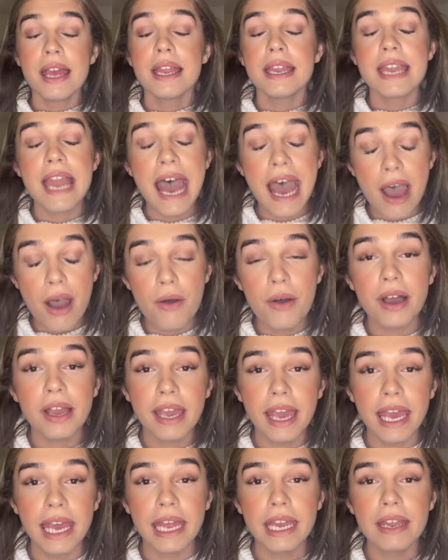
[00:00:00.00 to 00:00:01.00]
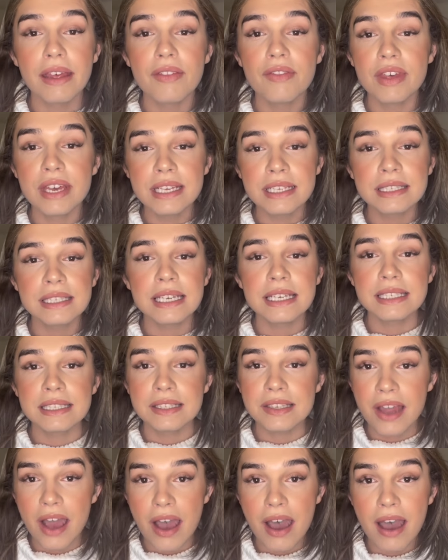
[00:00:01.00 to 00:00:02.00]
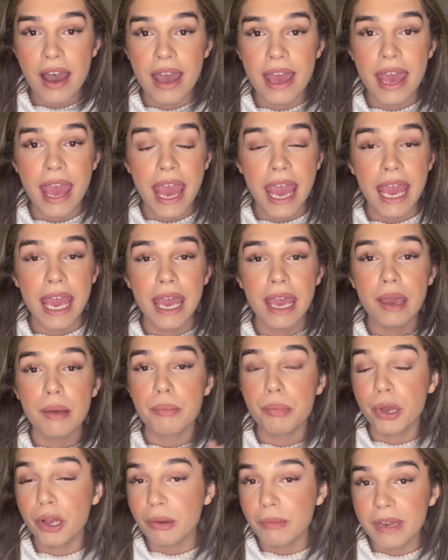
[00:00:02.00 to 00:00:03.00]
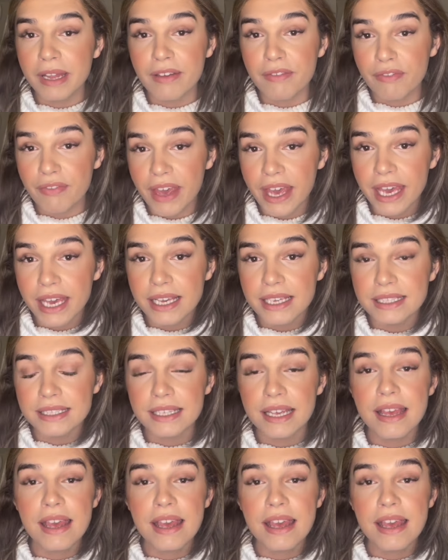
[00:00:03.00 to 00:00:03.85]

Now, again, this is not a permanent fix.